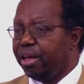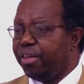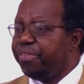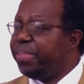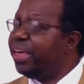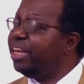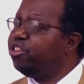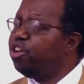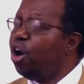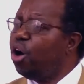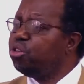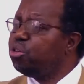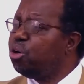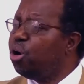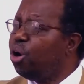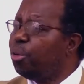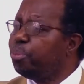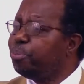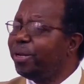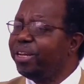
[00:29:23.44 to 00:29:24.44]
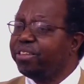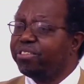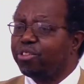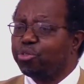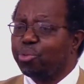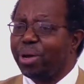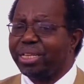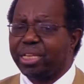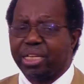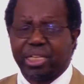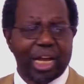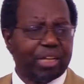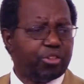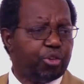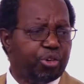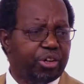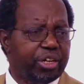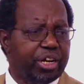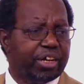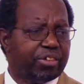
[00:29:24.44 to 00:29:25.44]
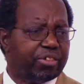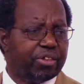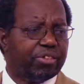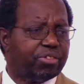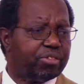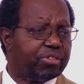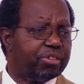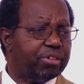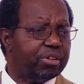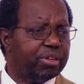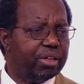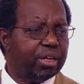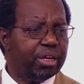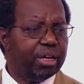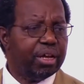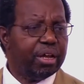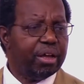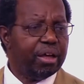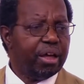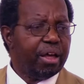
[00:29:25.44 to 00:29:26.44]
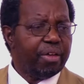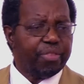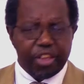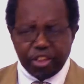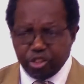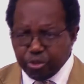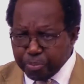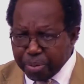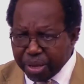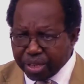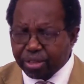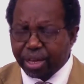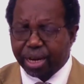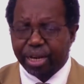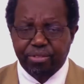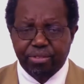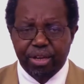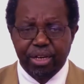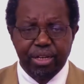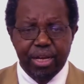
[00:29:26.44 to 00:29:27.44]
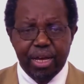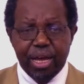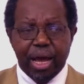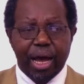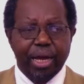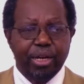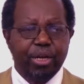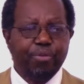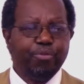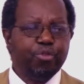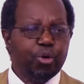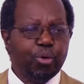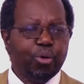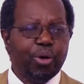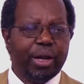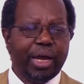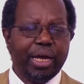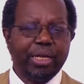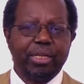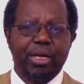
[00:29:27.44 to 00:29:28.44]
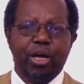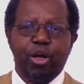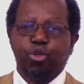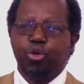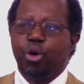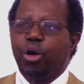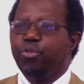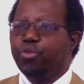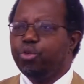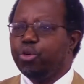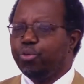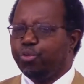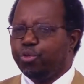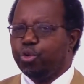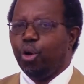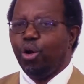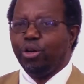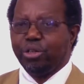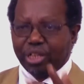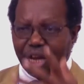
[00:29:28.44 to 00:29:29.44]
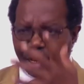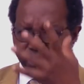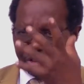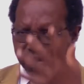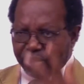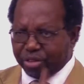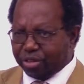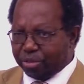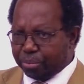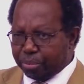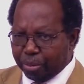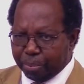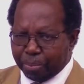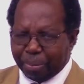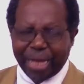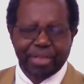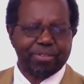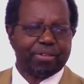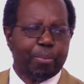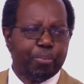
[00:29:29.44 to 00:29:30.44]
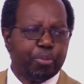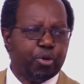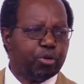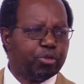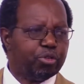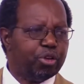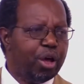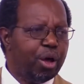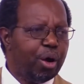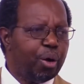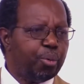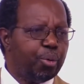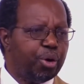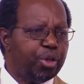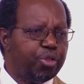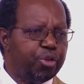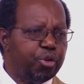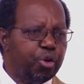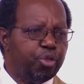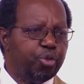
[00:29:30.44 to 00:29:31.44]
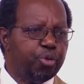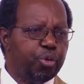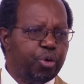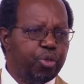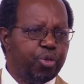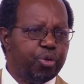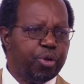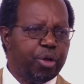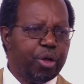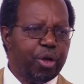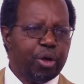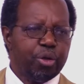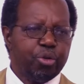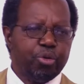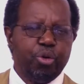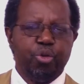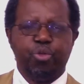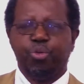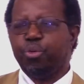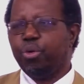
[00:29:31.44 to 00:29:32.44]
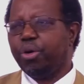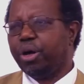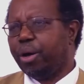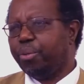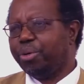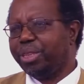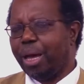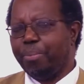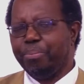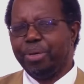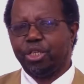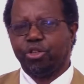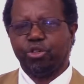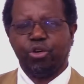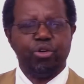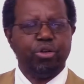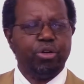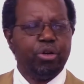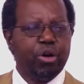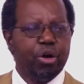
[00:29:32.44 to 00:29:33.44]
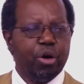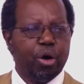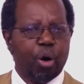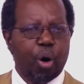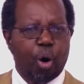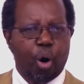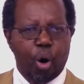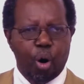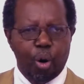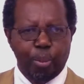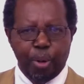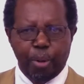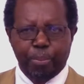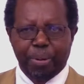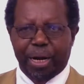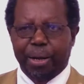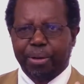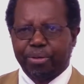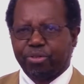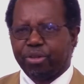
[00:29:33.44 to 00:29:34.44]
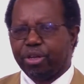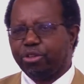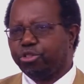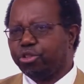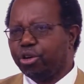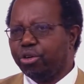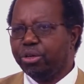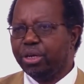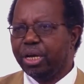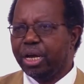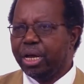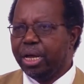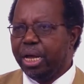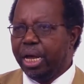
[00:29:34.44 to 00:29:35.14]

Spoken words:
They don't go places where the church already exists. They specialize. And if you like, if you want, just buy some books with youth, with a mission or mobilization.